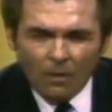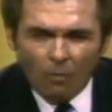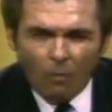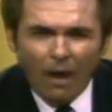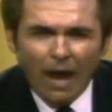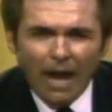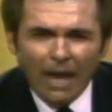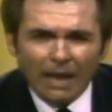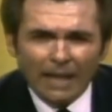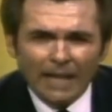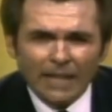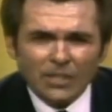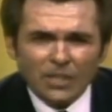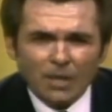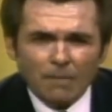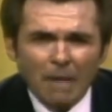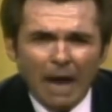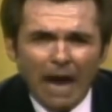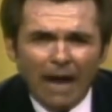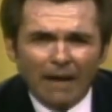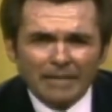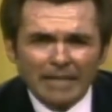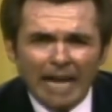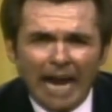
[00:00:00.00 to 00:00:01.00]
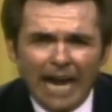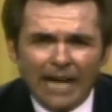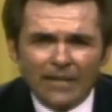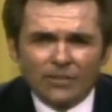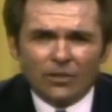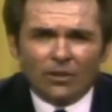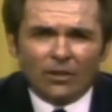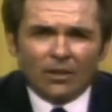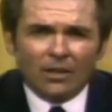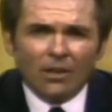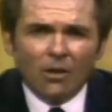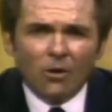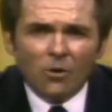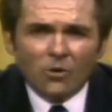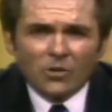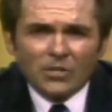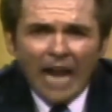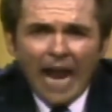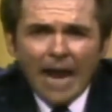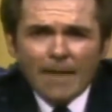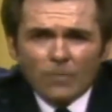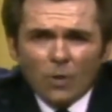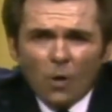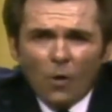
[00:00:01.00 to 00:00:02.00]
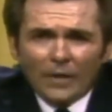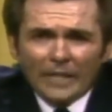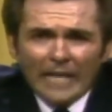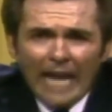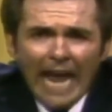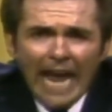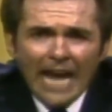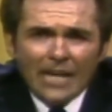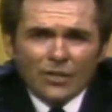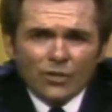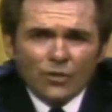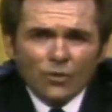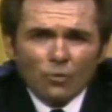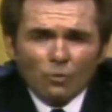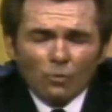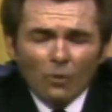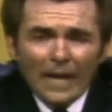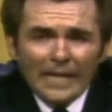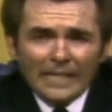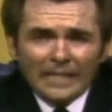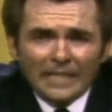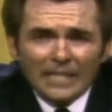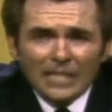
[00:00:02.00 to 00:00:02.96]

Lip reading: While heads are bowed and eyes are closed, I'm going to ask you right